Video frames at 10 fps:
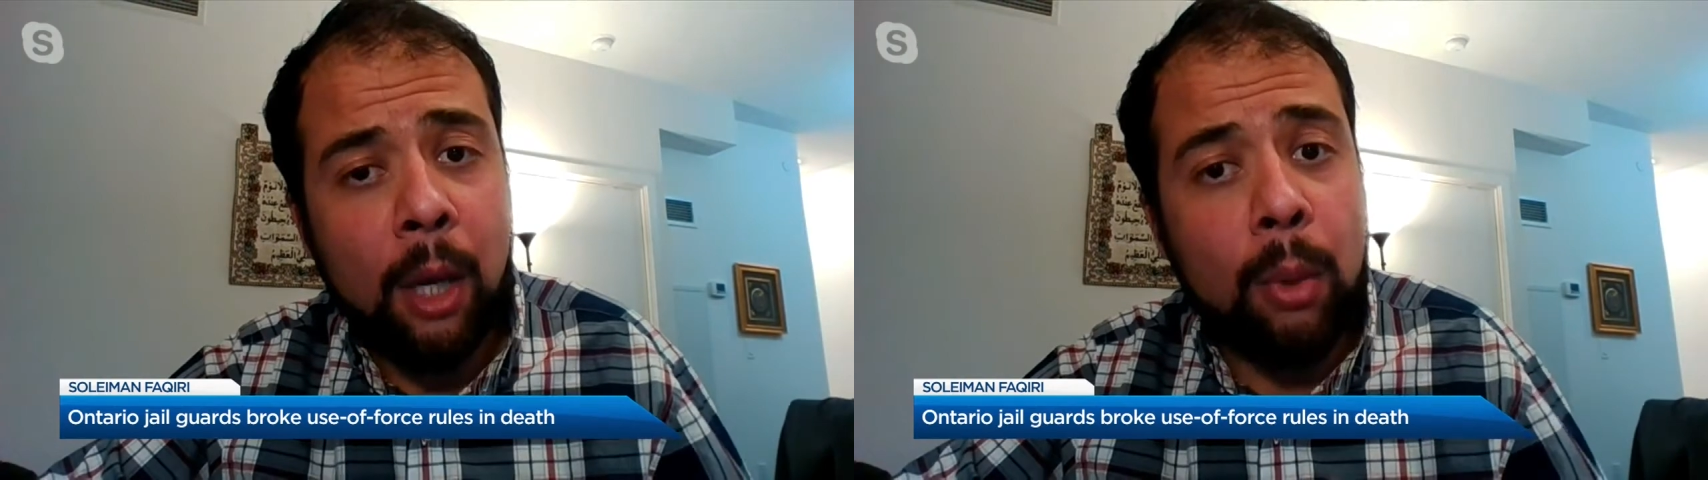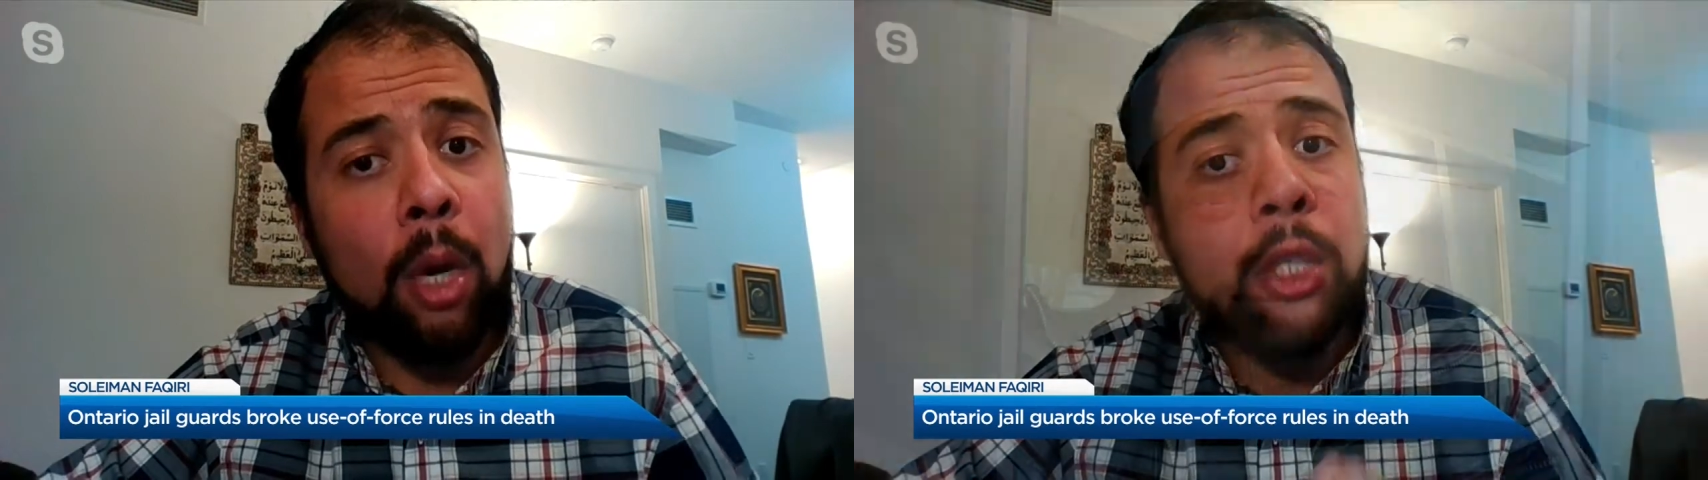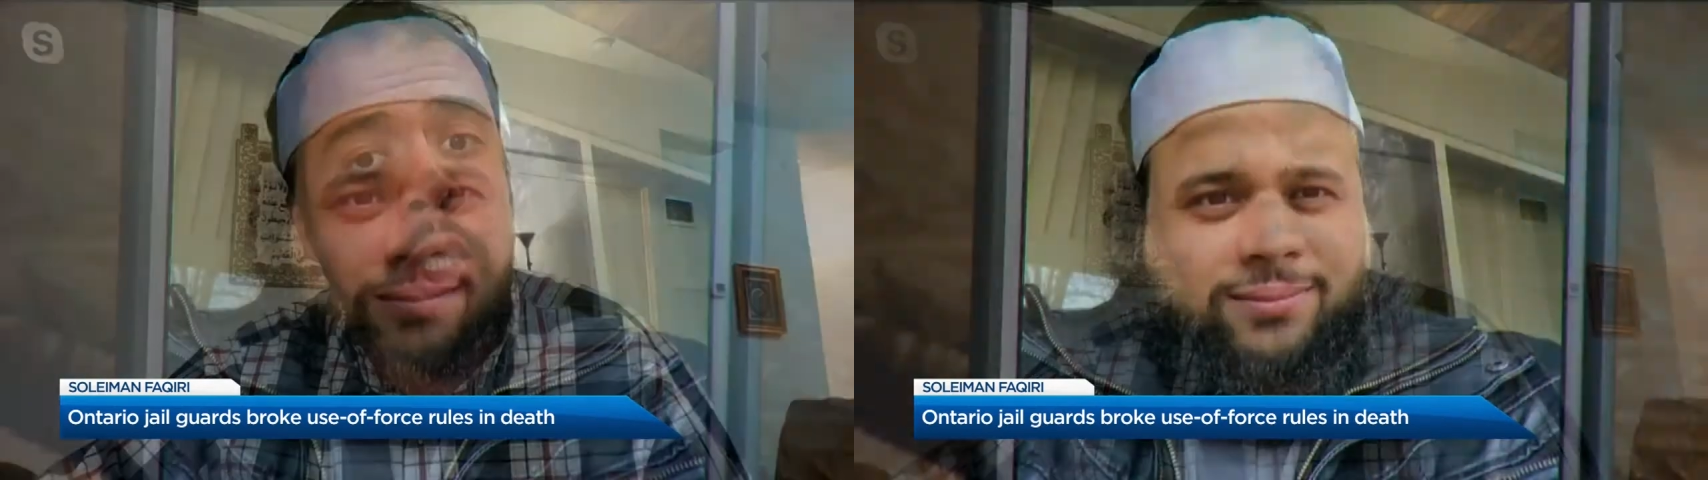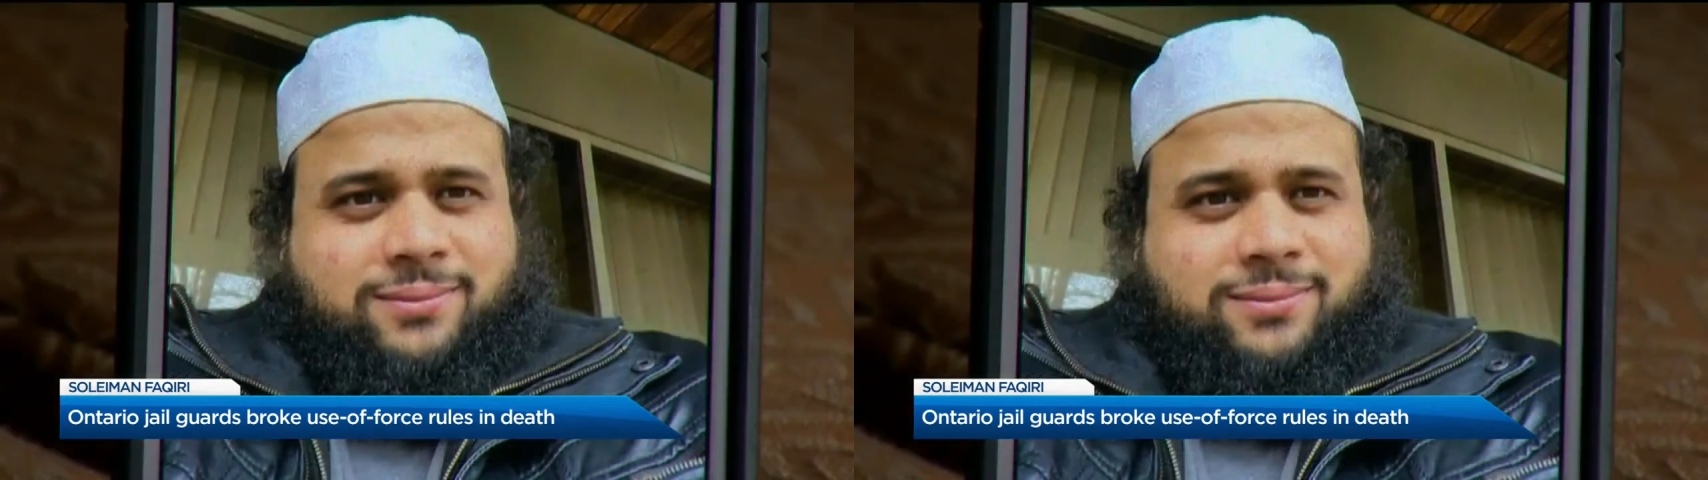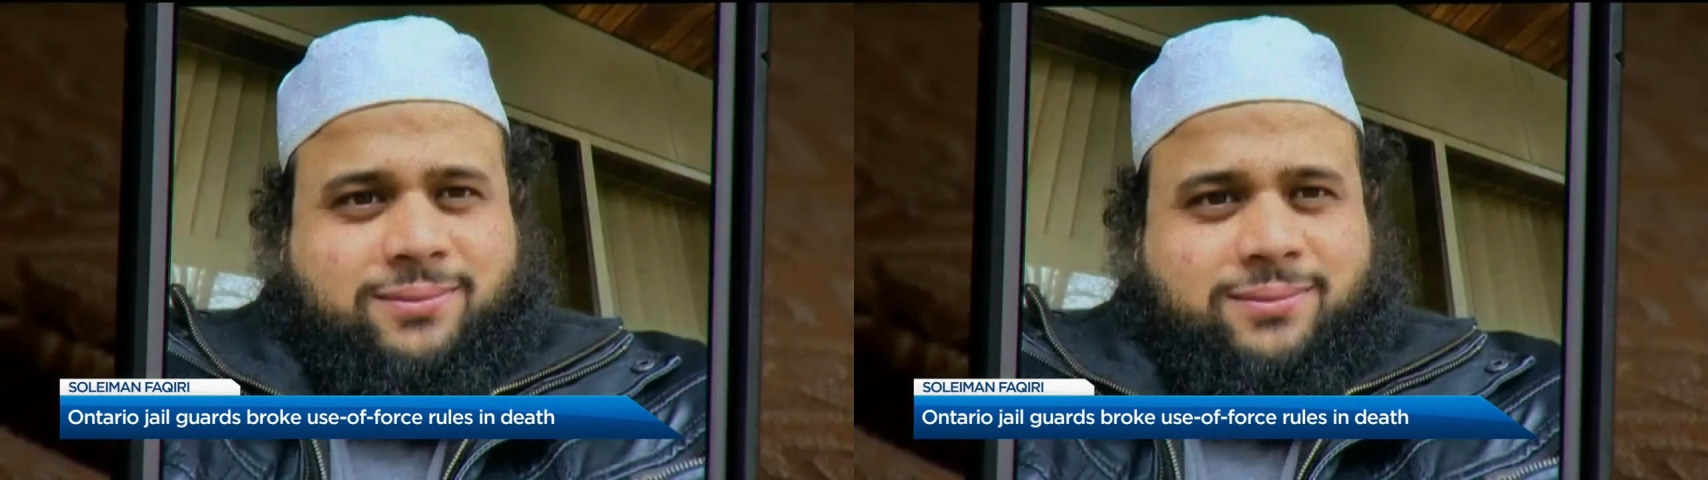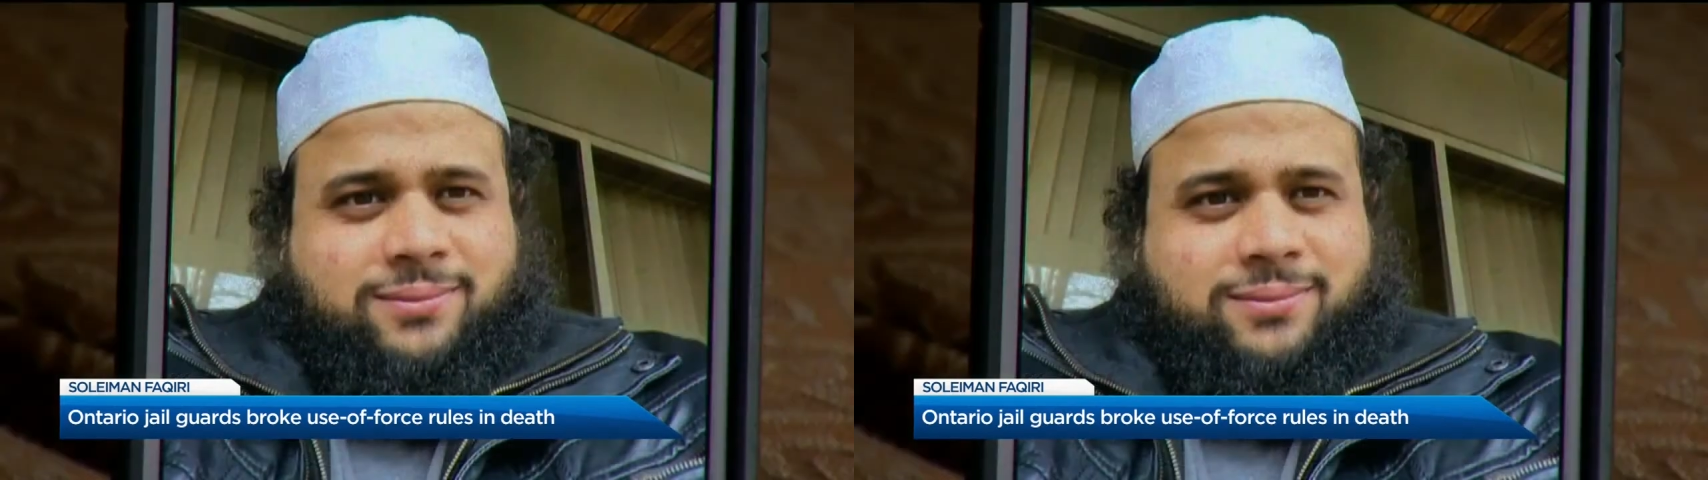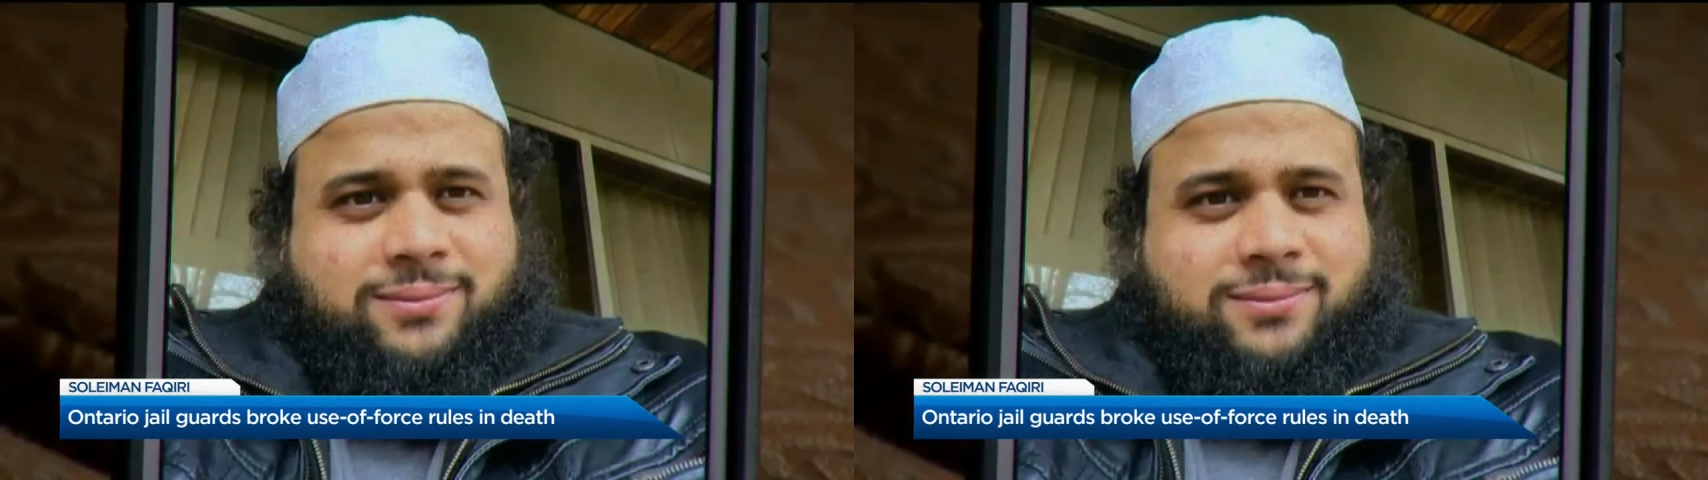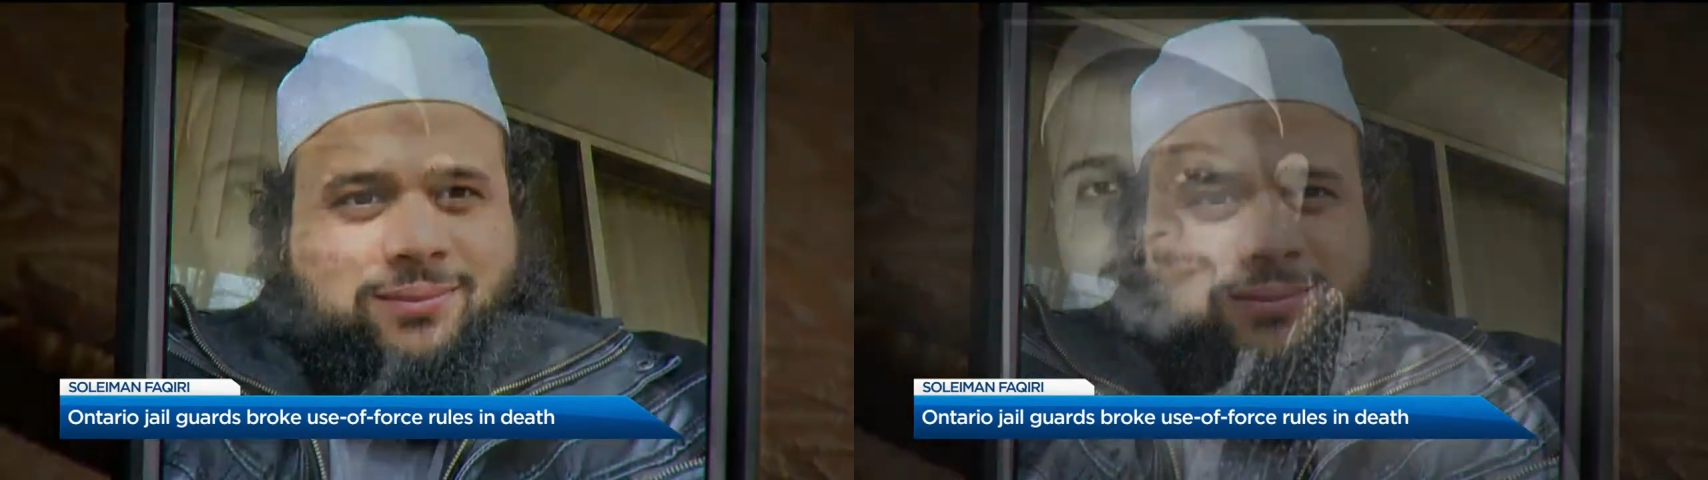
we want justice for my late brother,